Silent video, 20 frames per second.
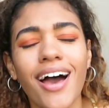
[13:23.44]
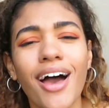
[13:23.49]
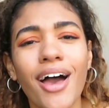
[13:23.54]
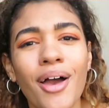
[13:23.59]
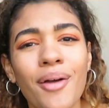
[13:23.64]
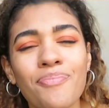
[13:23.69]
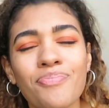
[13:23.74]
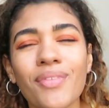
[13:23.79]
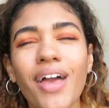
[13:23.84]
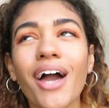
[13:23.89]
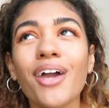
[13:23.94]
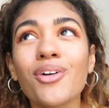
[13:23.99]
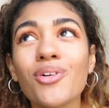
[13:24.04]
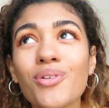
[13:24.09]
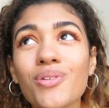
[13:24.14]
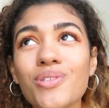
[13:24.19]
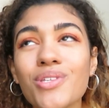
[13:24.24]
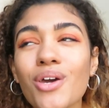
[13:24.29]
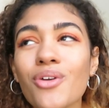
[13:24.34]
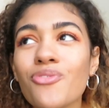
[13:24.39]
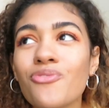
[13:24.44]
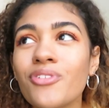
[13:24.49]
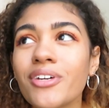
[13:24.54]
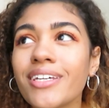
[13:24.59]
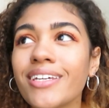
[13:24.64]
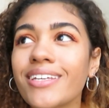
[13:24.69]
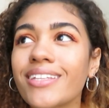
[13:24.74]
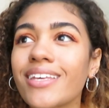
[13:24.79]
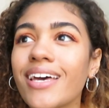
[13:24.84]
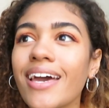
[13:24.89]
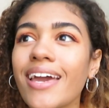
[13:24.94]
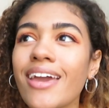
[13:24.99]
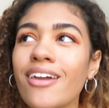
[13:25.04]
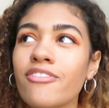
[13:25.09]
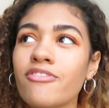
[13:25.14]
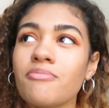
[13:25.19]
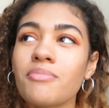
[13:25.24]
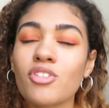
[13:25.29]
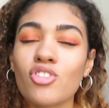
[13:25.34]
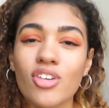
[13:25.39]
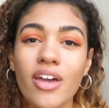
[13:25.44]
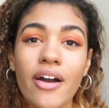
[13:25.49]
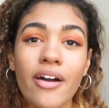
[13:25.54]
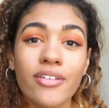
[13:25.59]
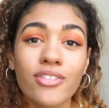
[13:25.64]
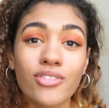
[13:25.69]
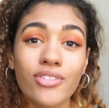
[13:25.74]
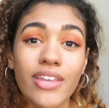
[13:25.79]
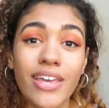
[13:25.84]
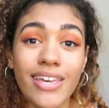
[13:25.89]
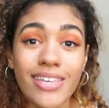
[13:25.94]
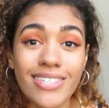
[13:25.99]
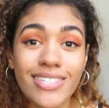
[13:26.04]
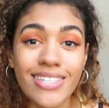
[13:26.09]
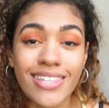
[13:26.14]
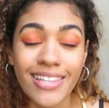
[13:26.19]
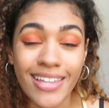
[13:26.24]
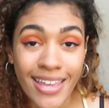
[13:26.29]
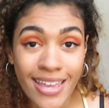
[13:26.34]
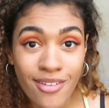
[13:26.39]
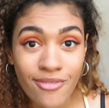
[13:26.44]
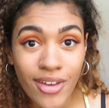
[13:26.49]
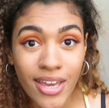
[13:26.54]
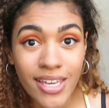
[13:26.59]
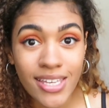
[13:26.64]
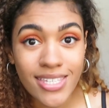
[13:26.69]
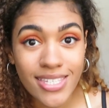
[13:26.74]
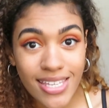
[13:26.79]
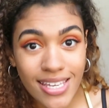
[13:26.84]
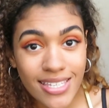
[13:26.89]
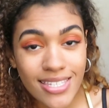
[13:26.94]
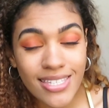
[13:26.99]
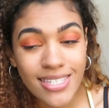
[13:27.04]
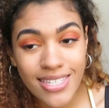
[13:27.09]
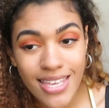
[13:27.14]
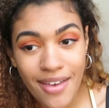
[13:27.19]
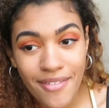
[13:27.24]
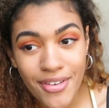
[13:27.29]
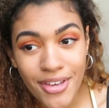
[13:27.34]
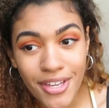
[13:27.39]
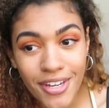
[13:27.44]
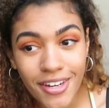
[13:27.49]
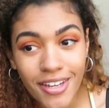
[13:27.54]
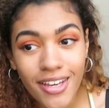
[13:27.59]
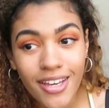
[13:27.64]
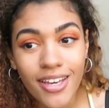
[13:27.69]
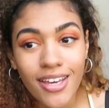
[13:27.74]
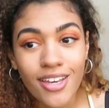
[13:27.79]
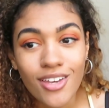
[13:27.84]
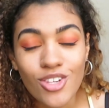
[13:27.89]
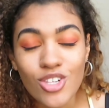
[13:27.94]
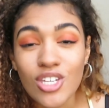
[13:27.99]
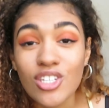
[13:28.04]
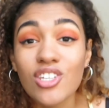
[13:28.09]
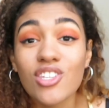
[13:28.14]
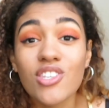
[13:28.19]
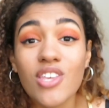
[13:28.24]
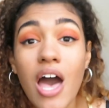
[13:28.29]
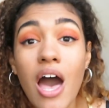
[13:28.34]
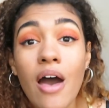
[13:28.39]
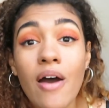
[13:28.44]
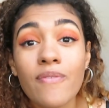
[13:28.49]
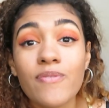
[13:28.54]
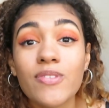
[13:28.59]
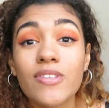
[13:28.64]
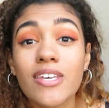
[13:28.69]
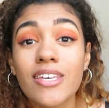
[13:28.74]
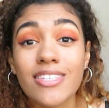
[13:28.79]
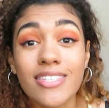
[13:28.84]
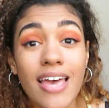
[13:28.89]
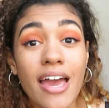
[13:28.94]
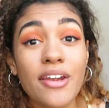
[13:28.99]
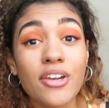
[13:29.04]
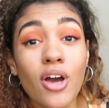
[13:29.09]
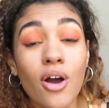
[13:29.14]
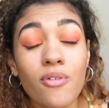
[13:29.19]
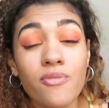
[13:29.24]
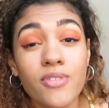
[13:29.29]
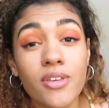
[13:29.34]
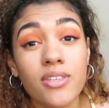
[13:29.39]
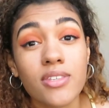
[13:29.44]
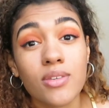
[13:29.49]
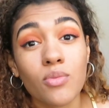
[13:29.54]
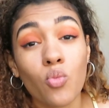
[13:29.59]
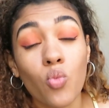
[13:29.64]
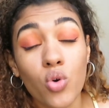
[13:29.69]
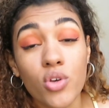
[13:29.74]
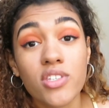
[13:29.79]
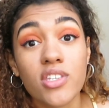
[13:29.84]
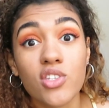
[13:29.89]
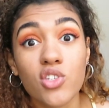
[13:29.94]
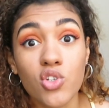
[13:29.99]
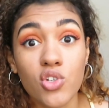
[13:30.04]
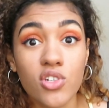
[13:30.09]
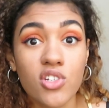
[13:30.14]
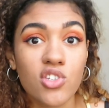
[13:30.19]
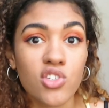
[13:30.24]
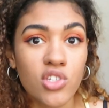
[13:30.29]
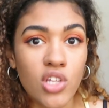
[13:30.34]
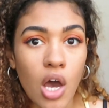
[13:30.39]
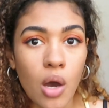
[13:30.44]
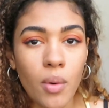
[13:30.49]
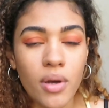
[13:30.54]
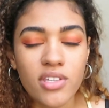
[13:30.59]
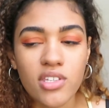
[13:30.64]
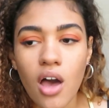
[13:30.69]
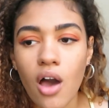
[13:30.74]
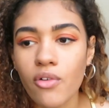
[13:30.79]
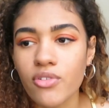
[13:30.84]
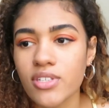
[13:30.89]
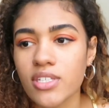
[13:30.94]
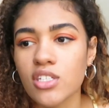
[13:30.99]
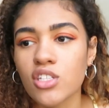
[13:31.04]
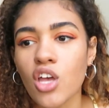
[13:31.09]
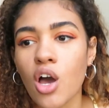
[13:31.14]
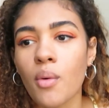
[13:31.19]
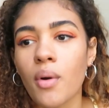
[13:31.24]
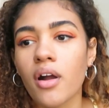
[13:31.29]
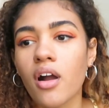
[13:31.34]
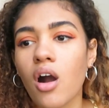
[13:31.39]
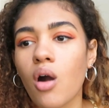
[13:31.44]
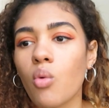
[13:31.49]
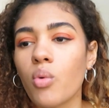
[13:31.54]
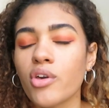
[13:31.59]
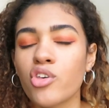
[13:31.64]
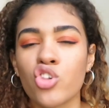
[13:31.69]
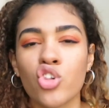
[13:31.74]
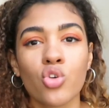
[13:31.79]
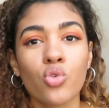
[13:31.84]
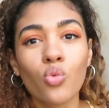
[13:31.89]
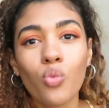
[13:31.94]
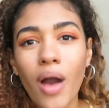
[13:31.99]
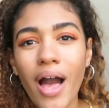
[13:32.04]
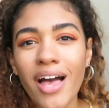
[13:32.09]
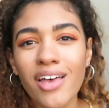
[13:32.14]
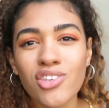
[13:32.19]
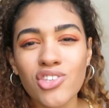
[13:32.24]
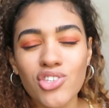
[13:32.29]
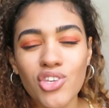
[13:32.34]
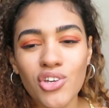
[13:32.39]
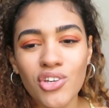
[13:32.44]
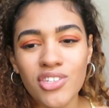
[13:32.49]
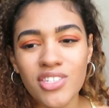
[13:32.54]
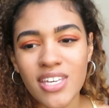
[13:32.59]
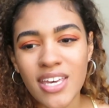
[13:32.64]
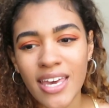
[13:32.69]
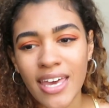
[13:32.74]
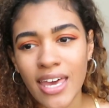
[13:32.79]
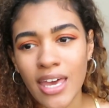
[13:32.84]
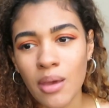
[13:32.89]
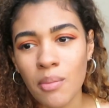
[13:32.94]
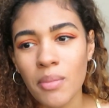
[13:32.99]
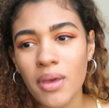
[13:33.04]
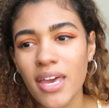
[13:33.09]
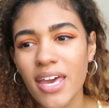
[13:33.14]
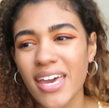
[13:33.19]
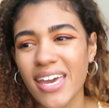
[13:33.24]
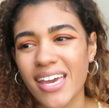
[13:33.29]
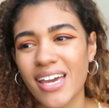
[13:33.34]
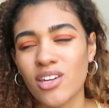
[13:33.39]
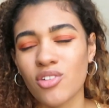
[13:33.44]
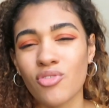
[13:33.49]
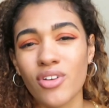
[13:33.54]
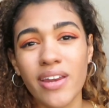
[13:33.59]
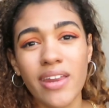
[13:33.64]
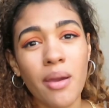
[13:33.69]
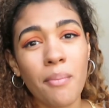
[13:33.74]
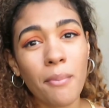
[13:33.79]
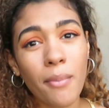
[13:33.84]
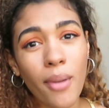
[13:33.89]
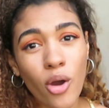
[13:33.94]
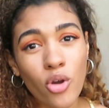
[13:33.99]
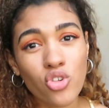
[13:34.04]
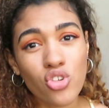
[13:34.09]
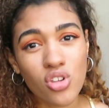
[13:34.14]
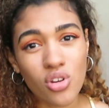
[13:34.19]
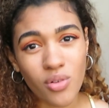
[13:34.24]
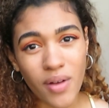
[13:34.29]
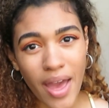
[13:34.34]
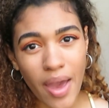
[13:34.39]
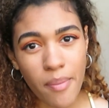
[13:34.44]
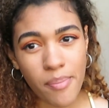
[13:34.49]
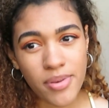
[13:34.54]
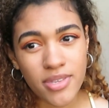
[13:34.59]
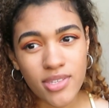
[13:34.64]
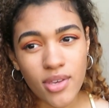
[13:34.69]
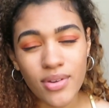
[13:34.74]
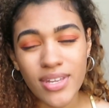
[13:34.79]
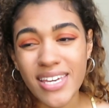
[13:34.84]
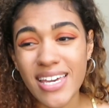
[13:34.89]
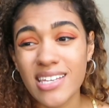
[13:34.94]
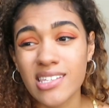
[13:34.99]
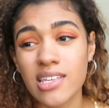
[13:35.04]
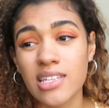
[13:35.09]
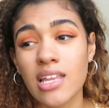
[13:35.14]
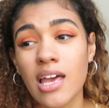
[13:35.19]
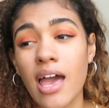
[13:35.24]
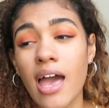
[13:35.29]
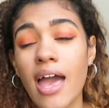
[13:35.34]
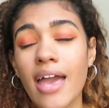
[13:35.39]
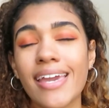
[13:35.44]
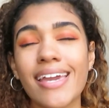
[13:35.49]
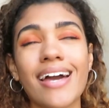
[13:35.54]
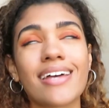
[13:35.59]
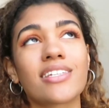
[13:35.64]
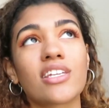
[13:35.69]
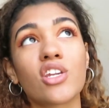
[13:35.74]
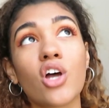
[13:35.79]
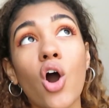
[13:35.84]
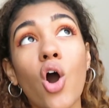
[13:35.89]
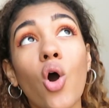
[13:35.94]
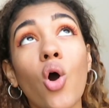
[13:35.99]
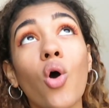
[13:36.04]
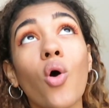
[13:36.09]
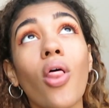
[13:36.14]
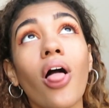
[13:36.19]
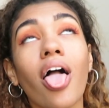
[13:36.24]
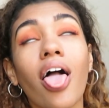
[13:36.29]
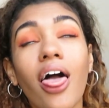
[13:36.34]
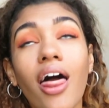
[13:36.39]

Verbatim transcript: um, I also think that if Michelle is leaving season seven, she deserves a send off that was as good as Noah's. Obviously, Noah got "Wish You Well" sung to him. He had a really emotional episode. He has an he had an oh,